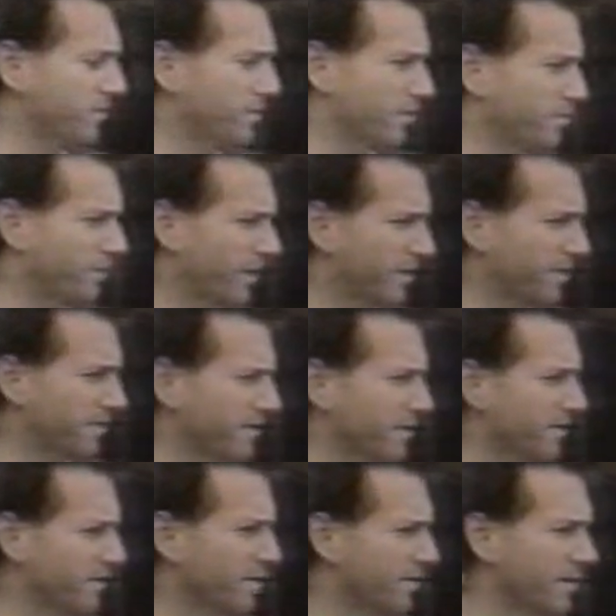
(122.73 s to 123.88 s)
repaired.
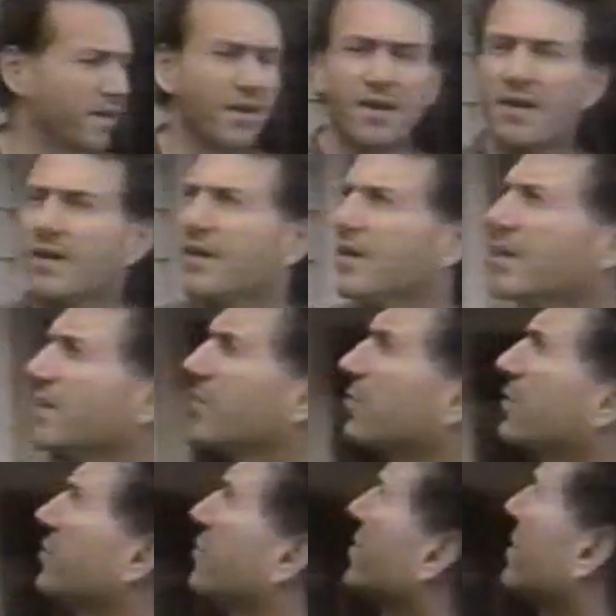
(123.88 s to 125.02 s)
And the
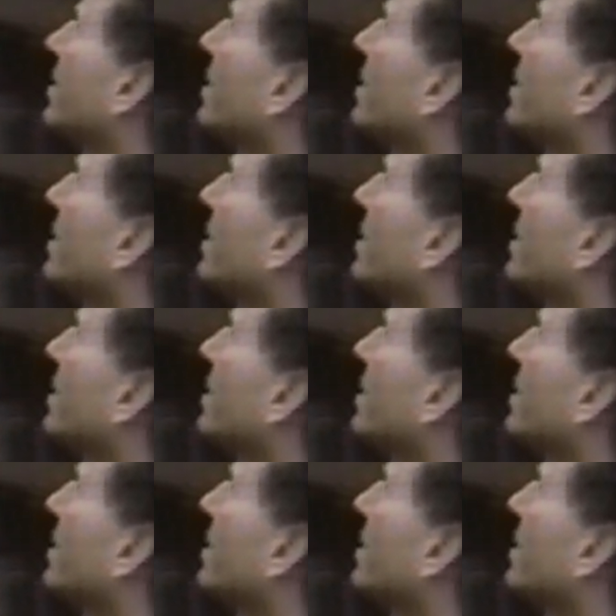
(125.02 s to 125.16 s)
roof's